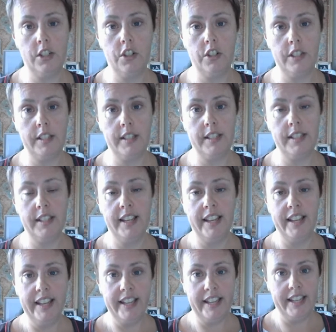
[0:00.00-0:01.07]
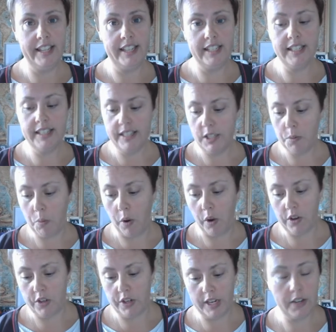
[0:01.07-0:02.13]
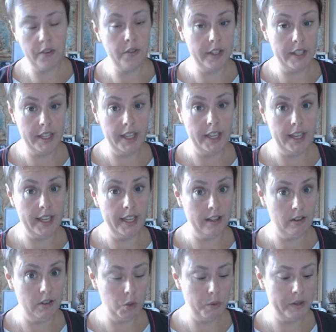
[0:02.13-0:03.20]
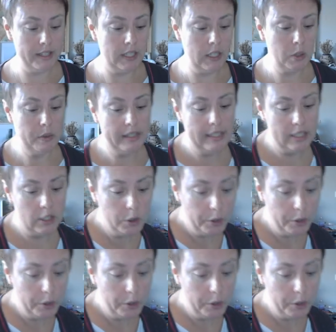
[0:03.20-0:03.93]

so just take a step, a few steps back.